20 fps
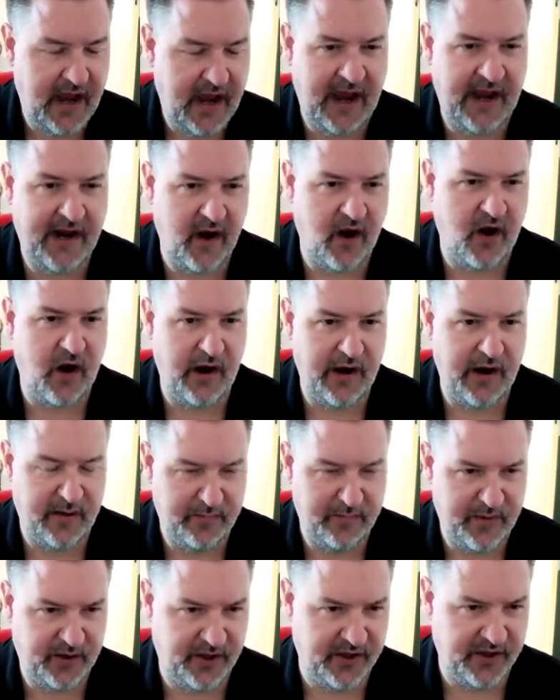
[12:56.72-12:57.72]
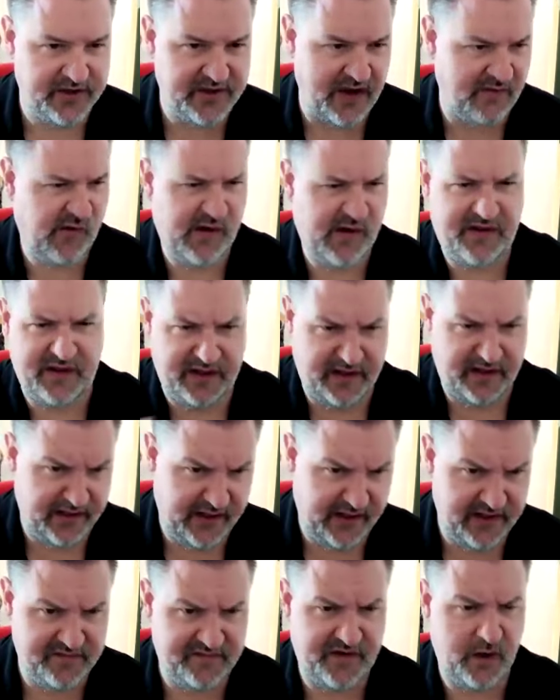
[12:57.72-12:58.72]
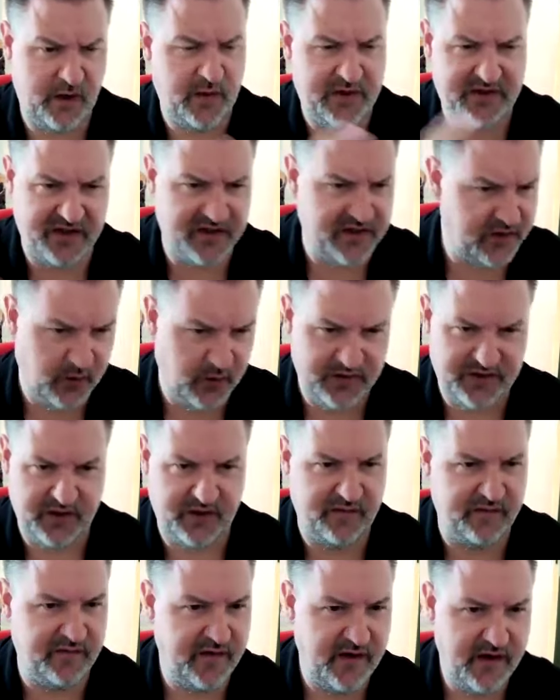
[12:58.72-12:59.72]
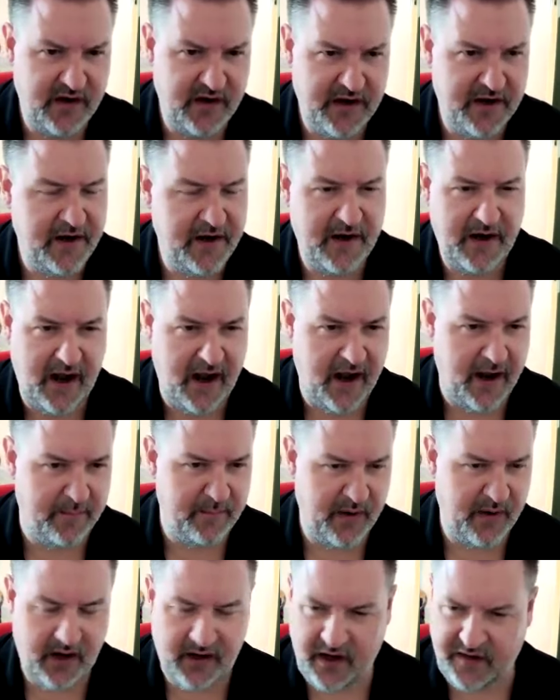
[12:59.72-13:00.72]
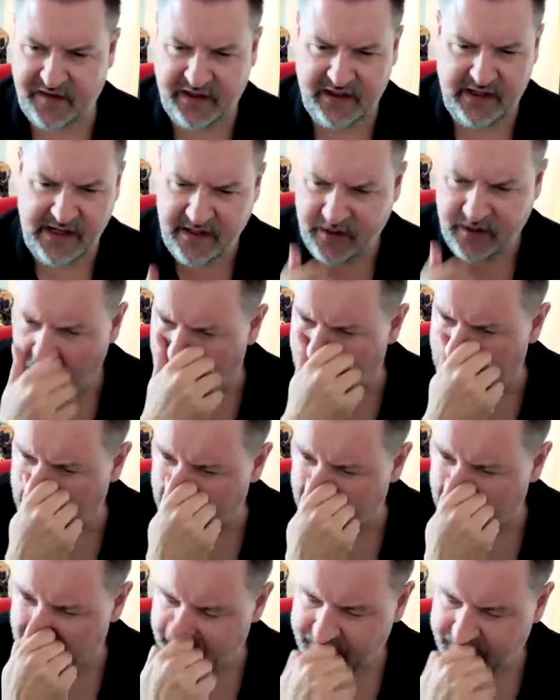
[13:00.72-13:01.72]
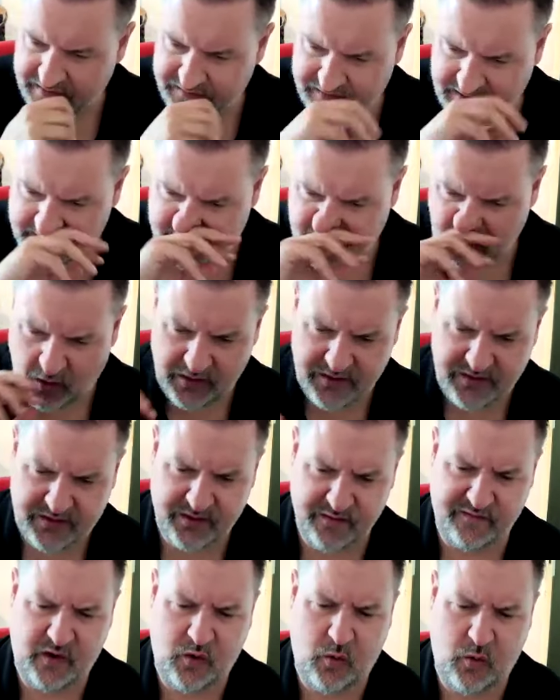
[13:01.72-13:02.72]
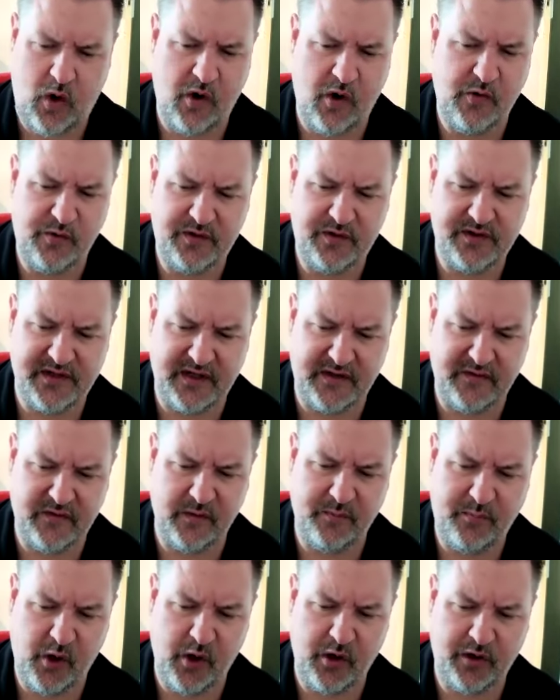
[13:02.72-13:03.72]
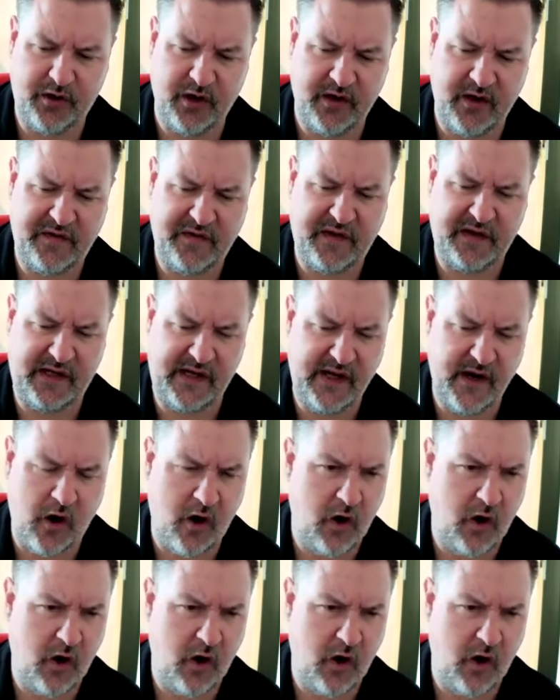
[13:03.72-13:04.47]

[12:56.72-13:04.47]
AI and because everything in his view is a sort of um, and I think he got he th there's lots of quotes in the book and I think he